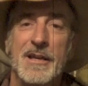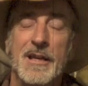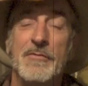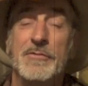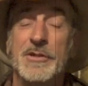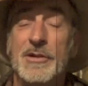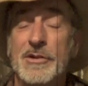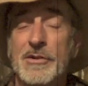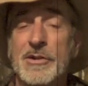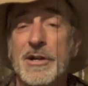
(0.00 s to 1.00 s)
he was in a
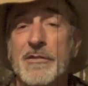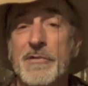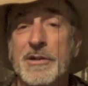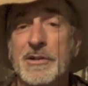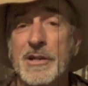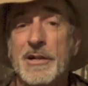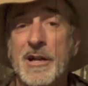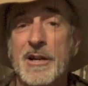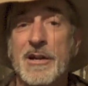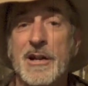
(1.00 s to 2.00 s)
hurry, and he reached in
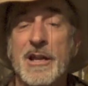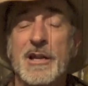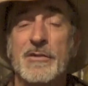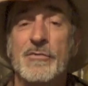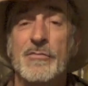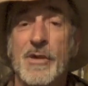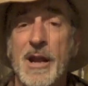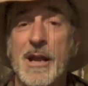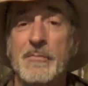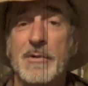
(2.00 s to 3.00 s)
there and he had
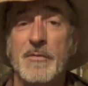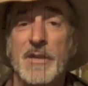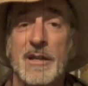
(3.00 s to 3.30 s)
grabbed